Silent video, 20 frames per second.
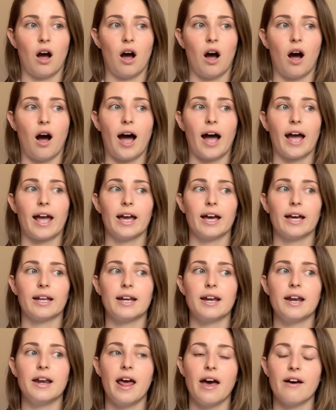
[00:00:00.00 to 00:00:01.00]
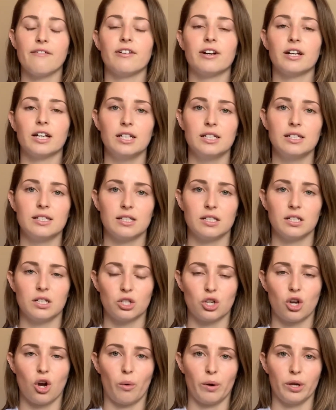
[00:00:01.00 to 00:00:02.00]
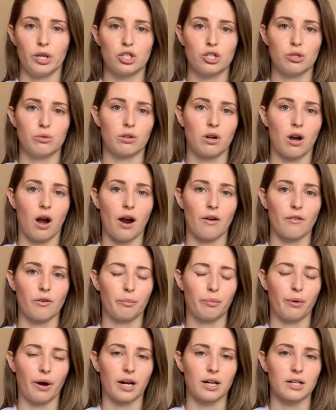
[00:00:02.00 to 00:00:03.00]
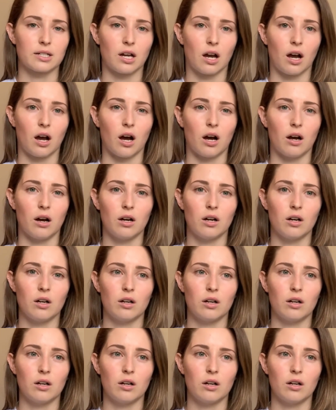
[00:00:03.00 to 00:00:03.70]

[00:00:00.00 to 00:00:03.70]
I had never considered going to a chiropractor